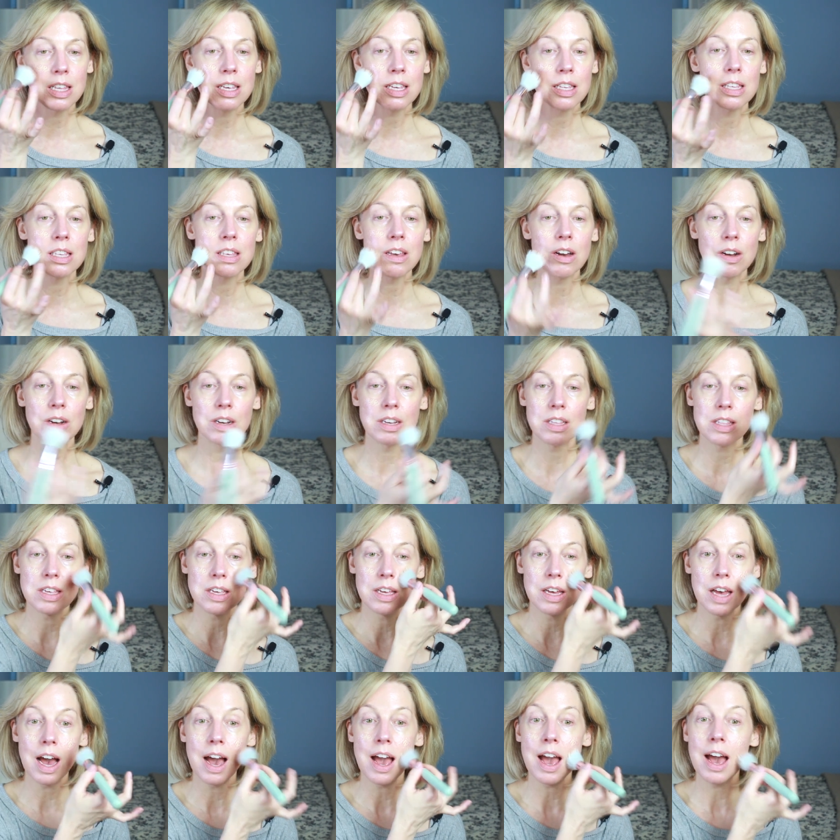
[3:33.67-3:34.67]
to start
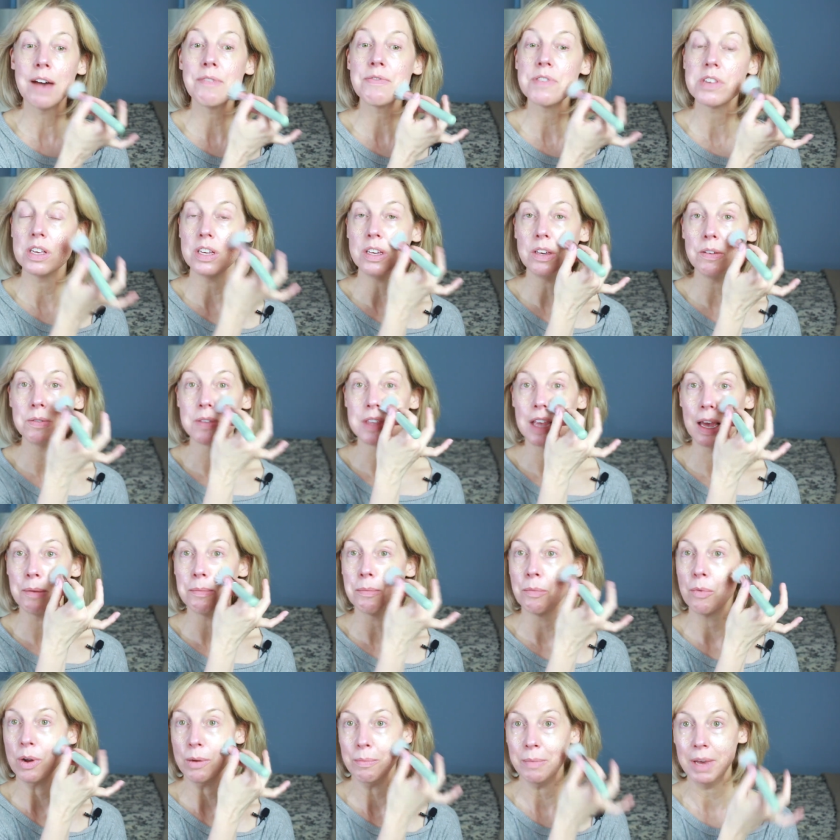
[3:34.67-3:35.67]
to I have to use
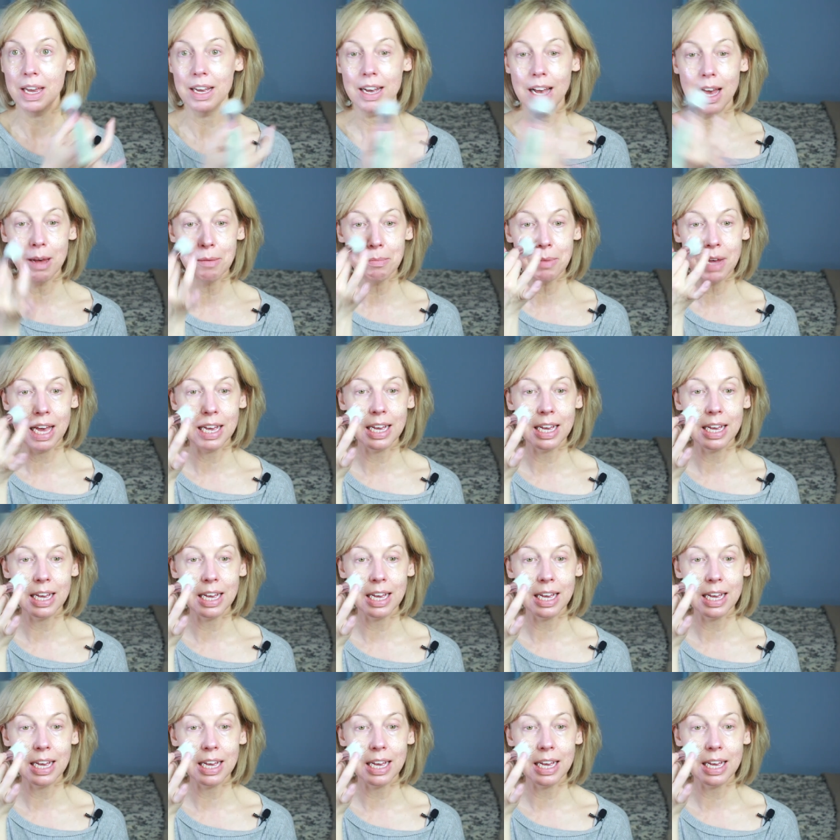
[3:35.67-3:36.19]
up more makeup.